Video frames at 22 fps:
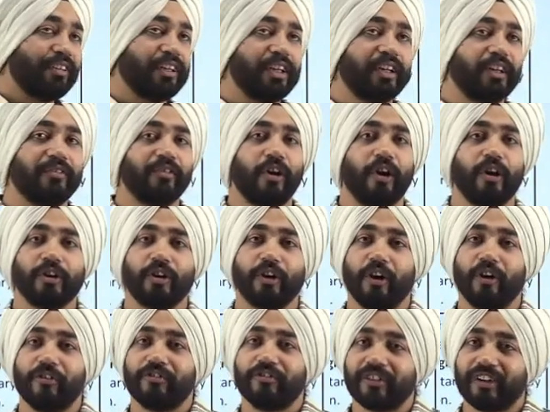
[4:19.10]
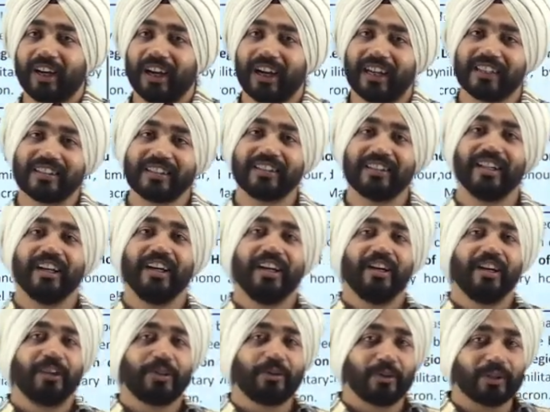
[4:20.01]
civilian award of France
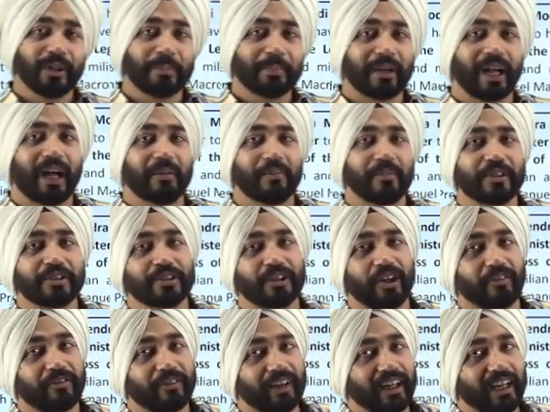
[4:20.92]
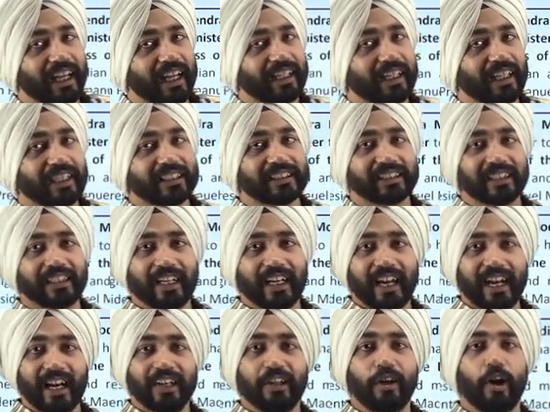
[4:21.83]
to the Prime Minister of India, that is
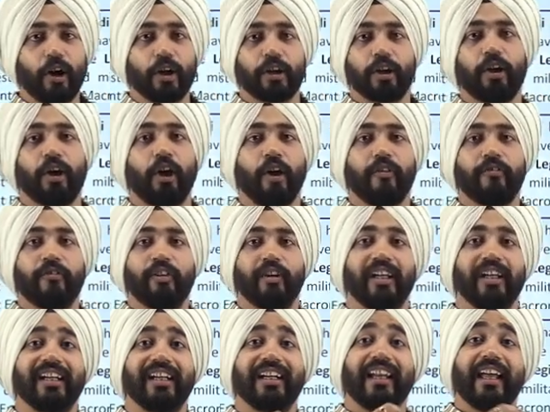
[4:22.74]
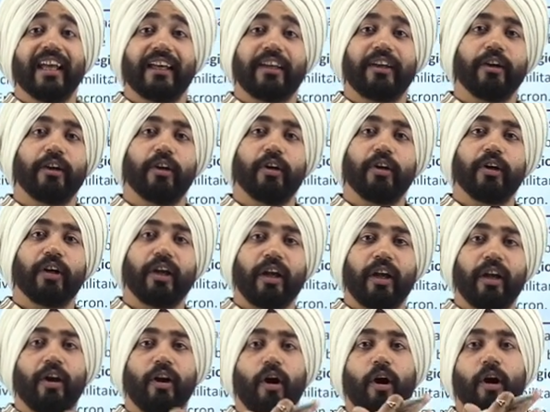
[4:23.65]
Grand Order of Legion
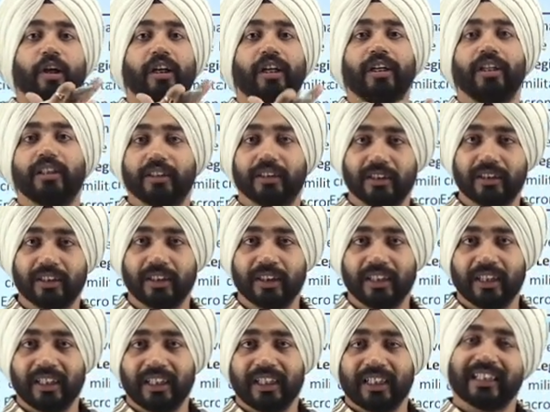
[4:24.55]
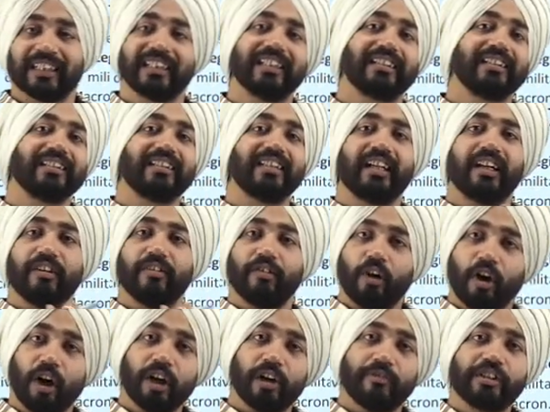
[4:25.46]
d'Honneur. This is an
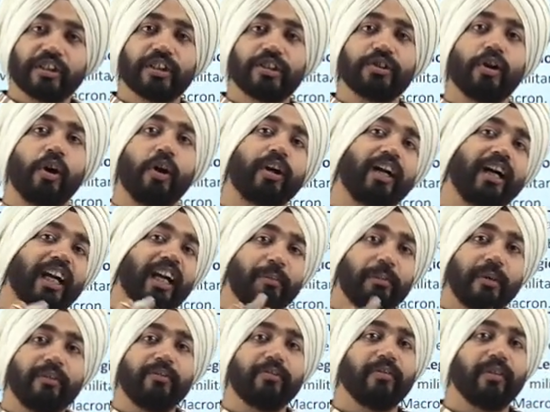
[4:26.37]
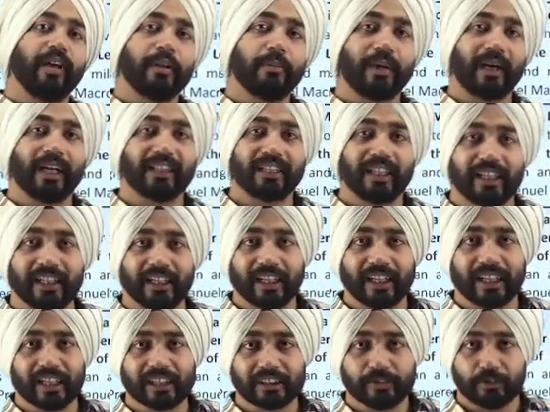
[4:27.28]
award which has already been won by the
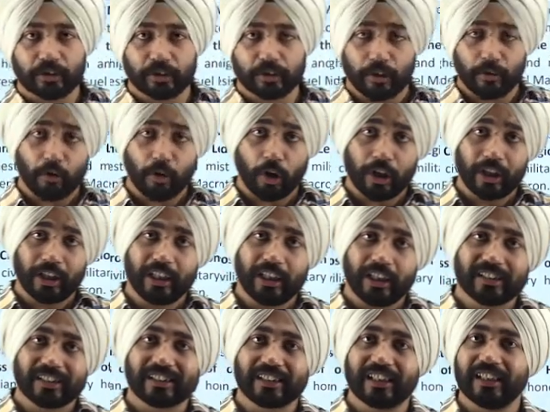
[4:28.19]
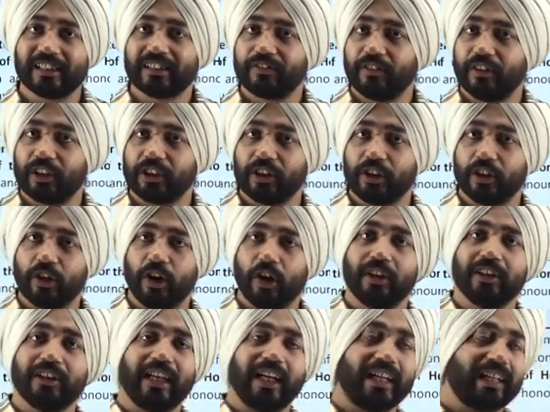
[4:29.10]
Indians, which we have already discussed further
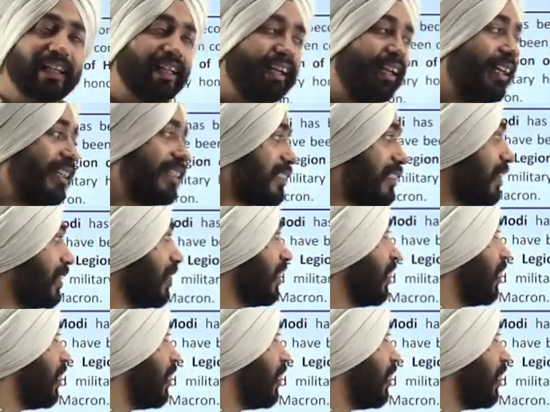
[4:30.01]
on. That is